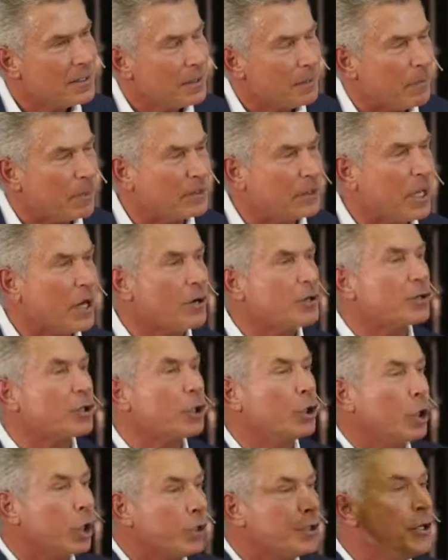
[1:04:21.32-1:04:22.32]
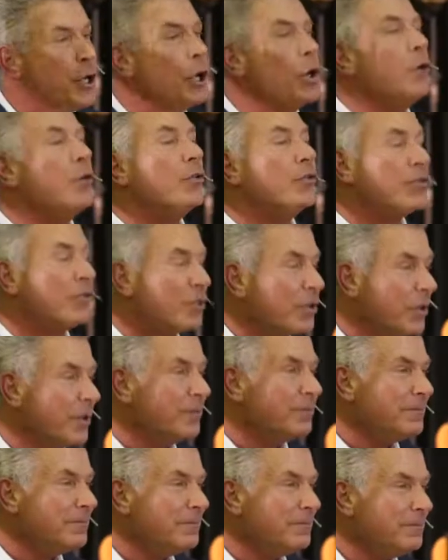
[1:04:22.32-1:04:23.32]
But there's good news.
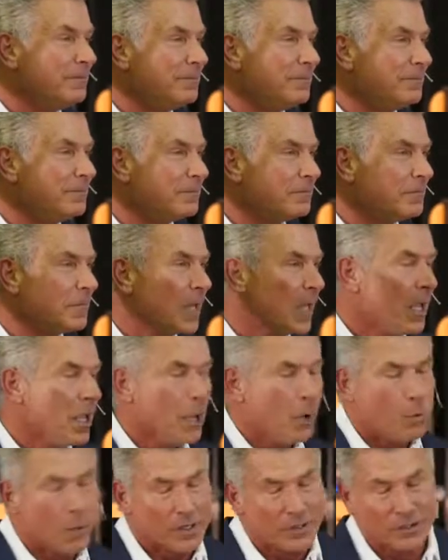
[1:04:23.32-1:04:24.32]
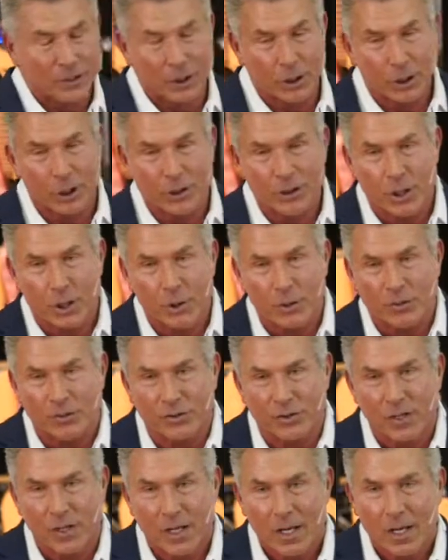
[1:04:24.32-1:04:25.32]
What's the good
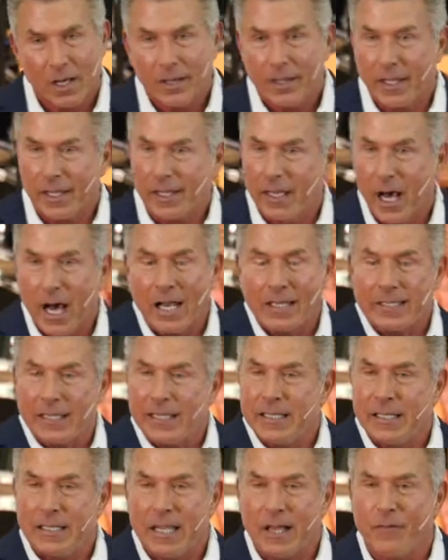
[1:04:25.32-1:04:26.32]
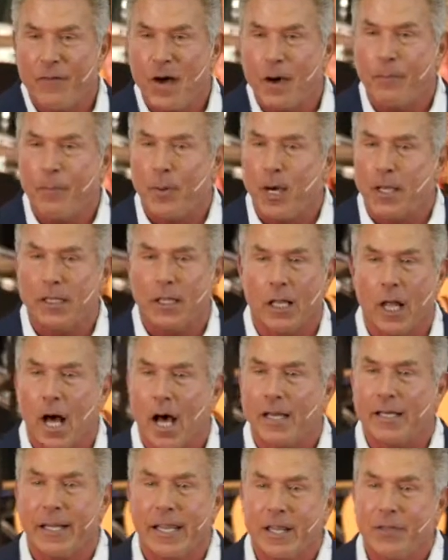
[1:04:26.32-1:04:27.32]
news? That God didn't give up on
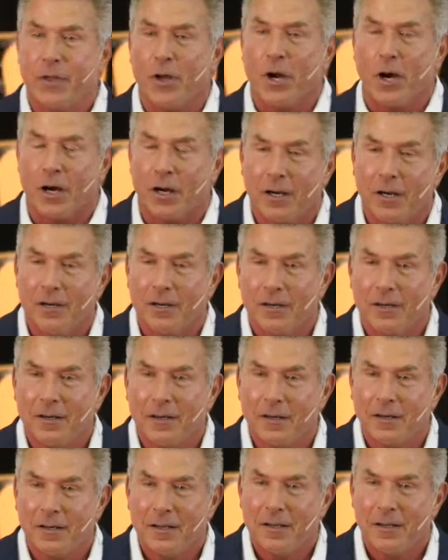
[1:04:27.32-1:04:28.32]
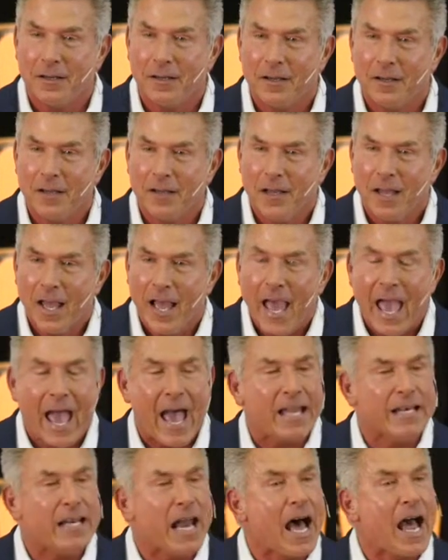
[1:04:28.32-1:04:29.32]
Lot either
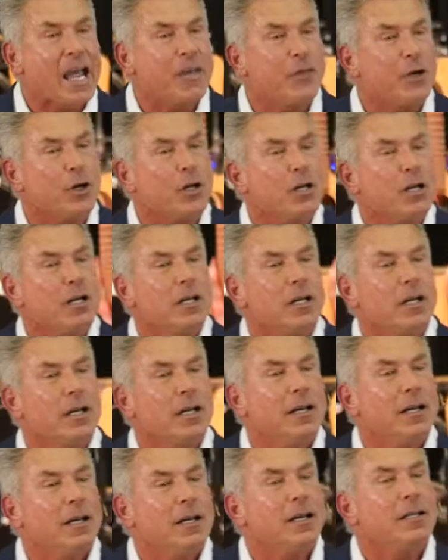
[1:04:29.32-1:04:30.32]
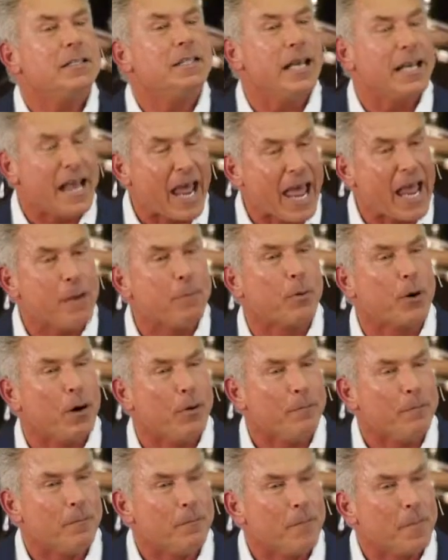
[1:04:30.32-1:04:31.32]
and neither did
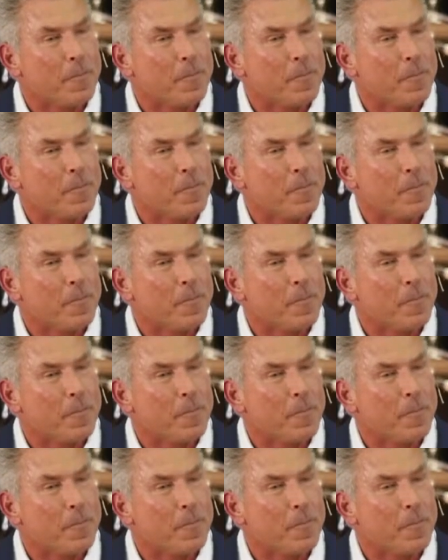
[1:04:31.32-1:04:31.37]
Abram.